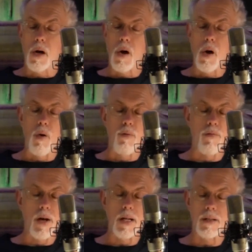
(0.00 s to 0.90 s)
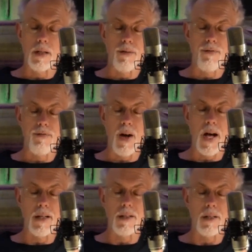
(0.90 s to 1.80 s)
Oh, Venice is a
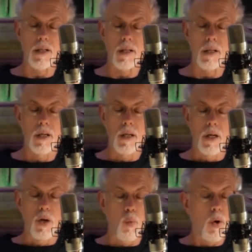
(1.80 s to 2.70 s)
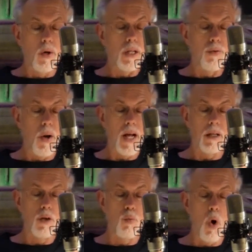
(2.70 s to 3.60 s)
fine city, wherein a
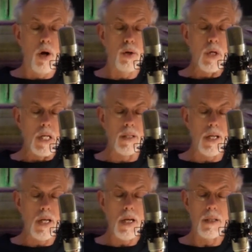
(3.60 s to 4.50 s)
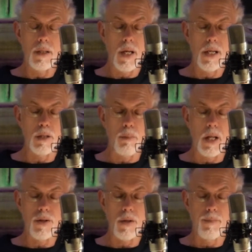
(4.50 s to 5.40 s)
rat can wander at his ease and take his
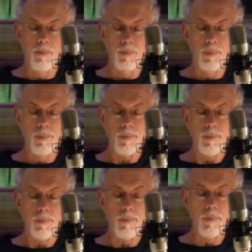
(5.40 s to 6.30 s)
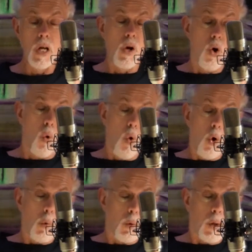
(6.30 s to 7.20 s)
pleasure.
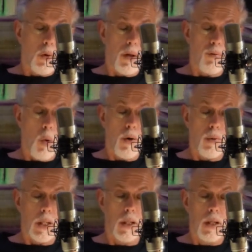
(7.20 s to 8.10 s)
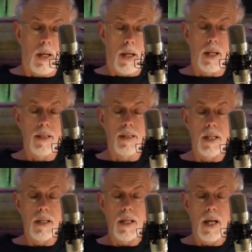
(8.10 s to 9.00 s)
Or, when weary of wandering, can
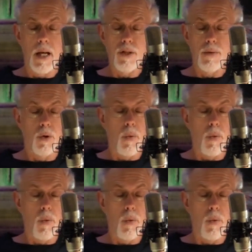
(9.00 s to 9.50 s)
sit at the edge of the